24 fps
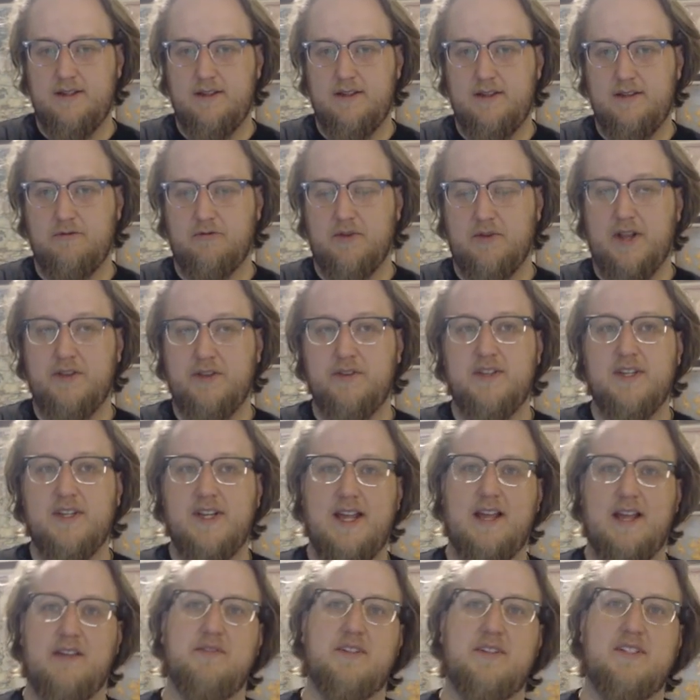Rather than
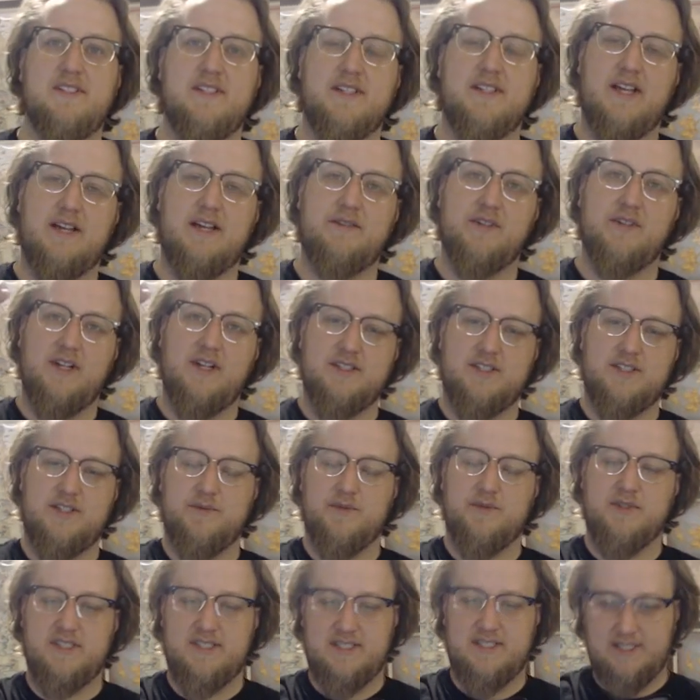having to have a
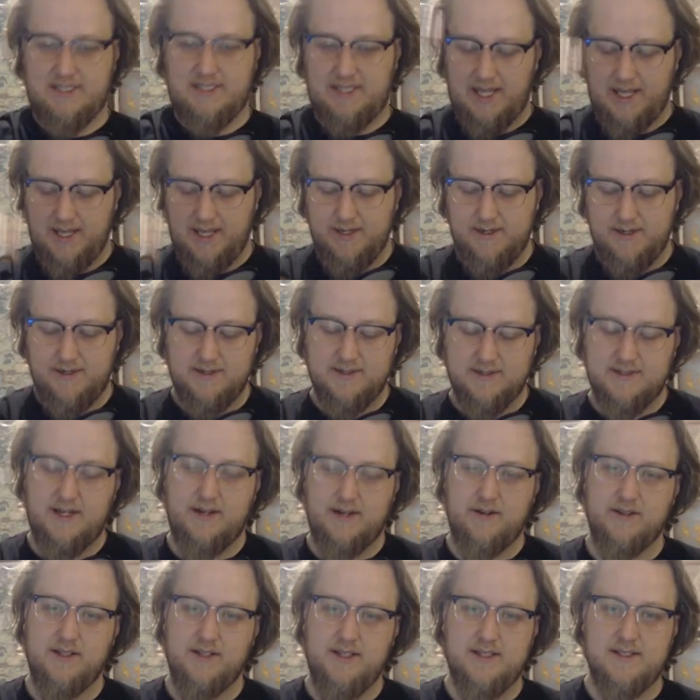customer scan an
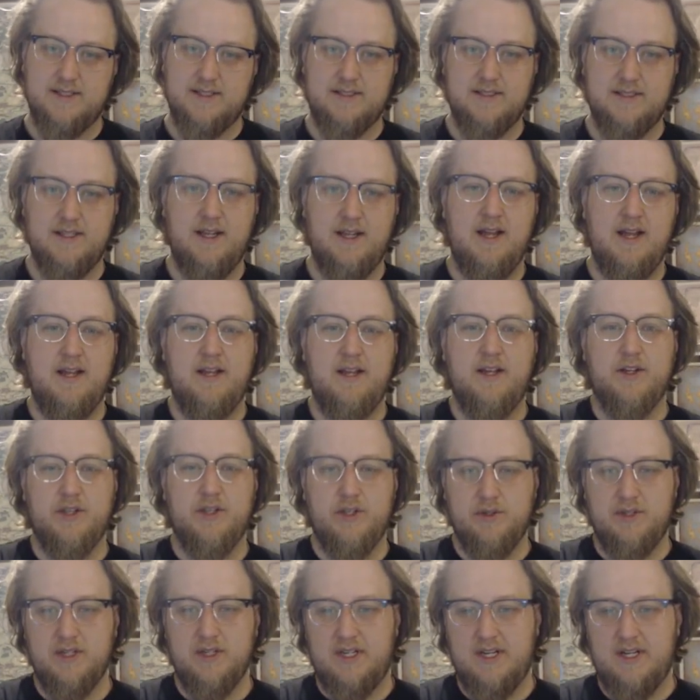entire list, you
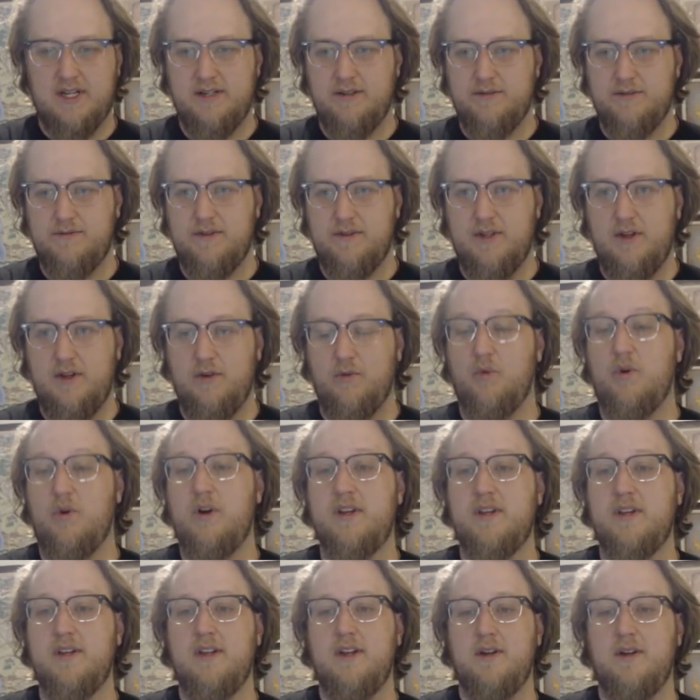can kind of,
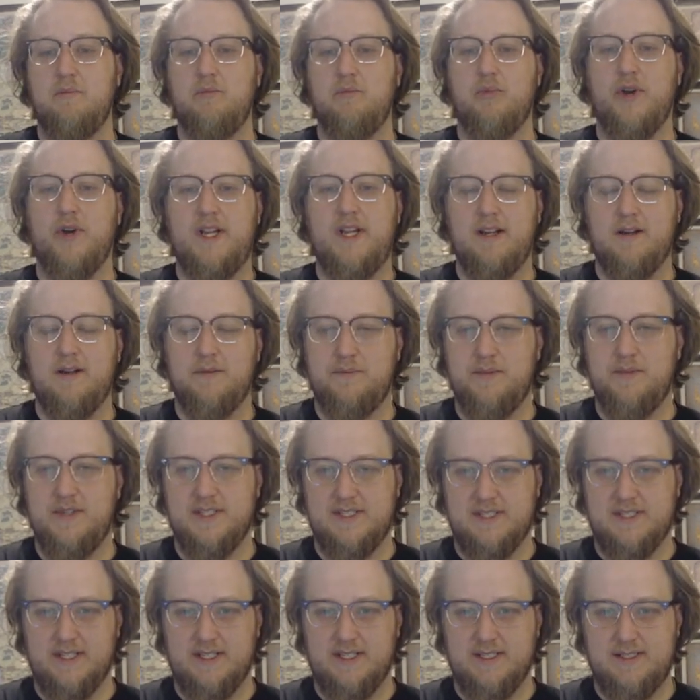one, break up this
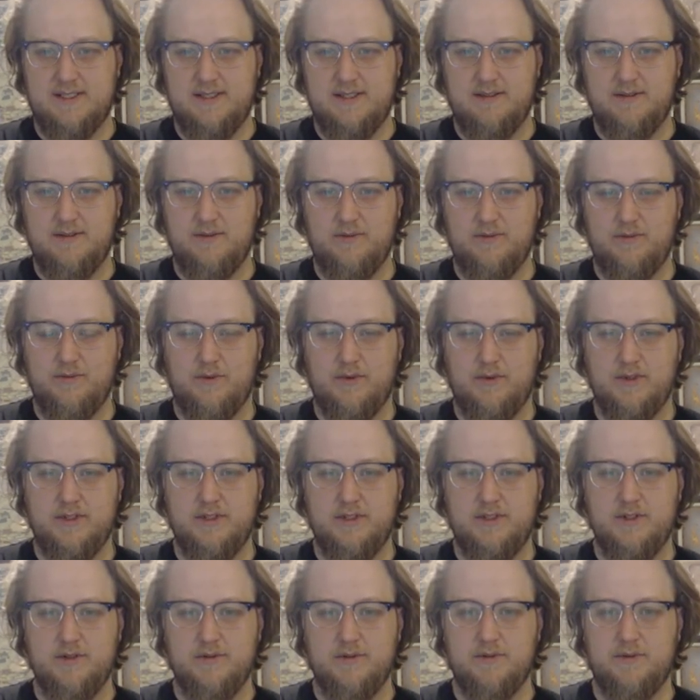list. 1,
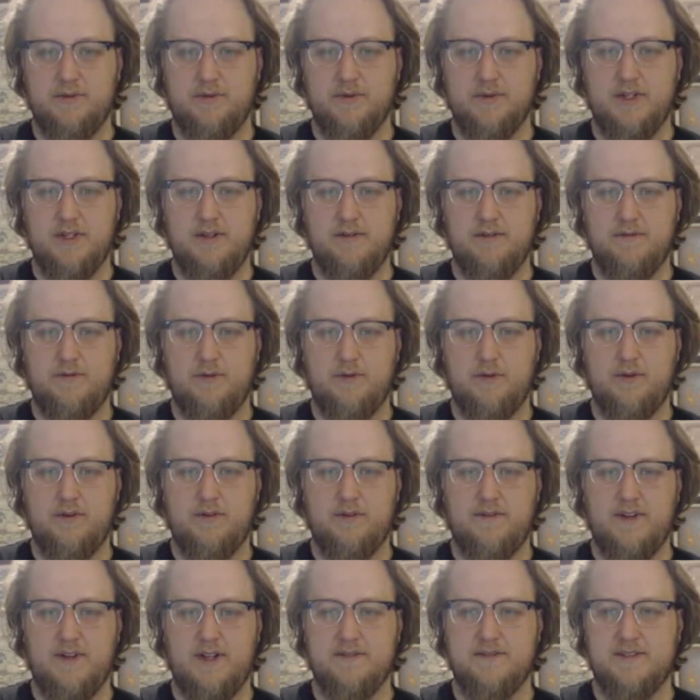2, 3, 4,
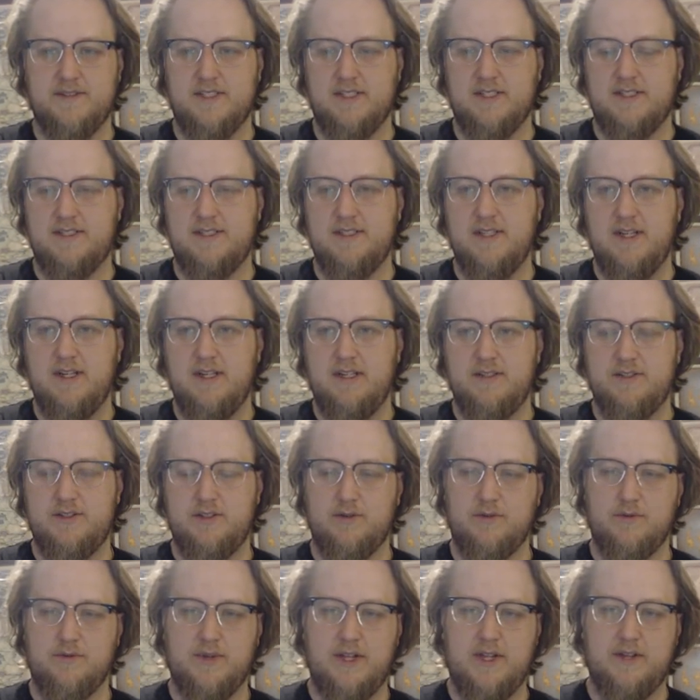5, 6. So
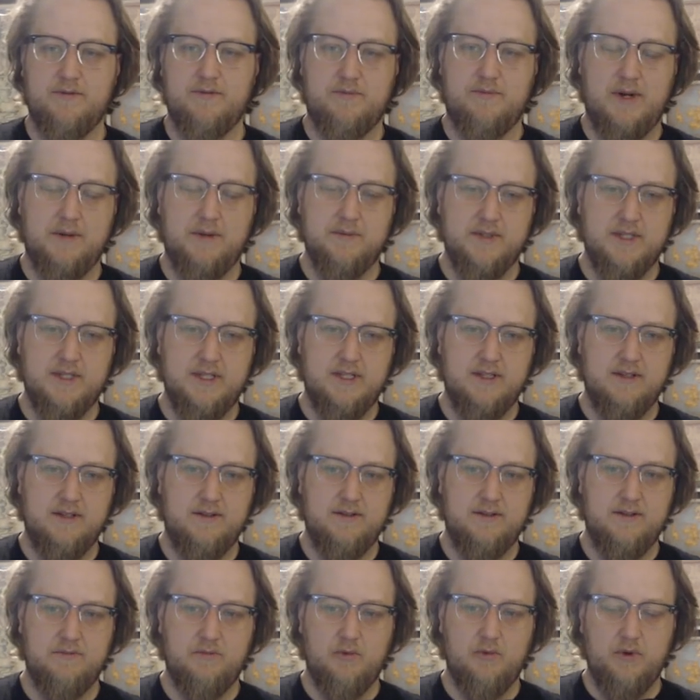we have probably
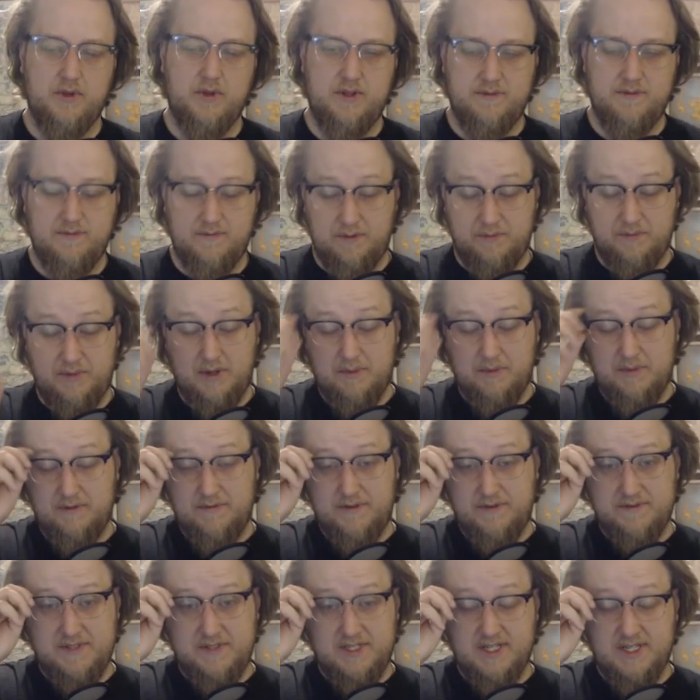about
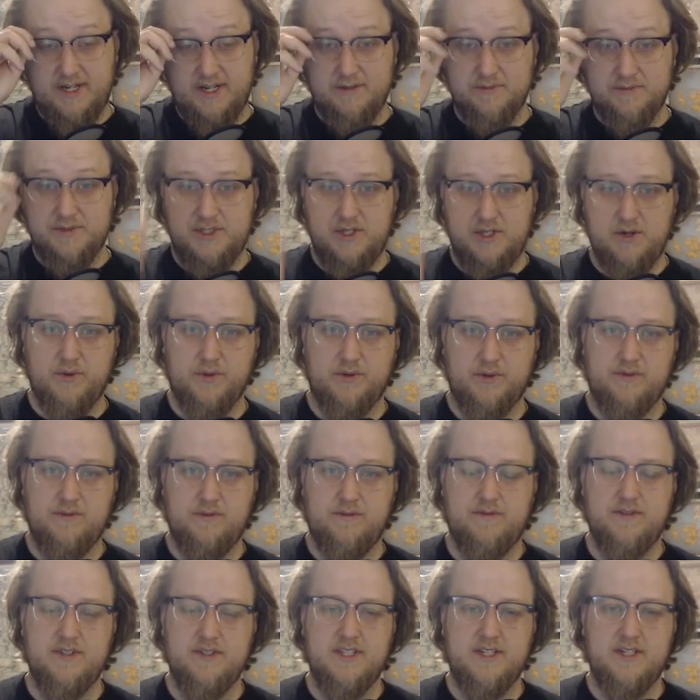15 items total
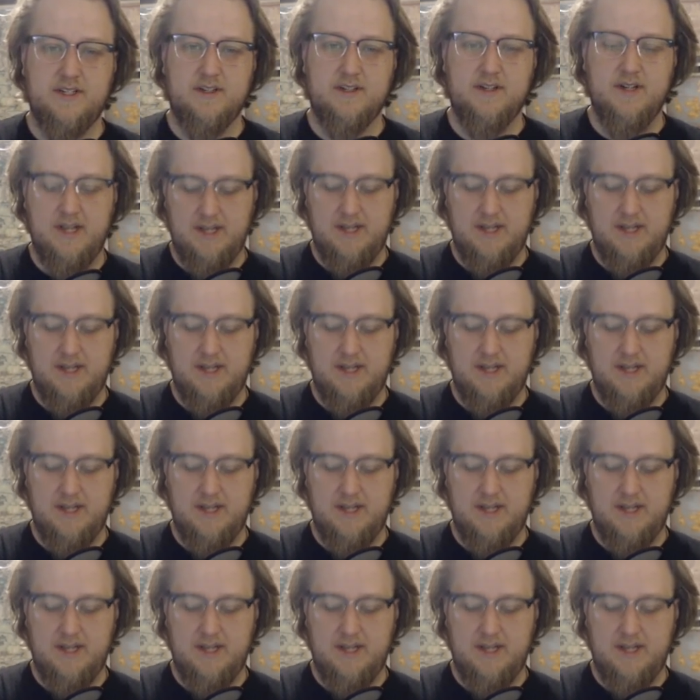for dinner.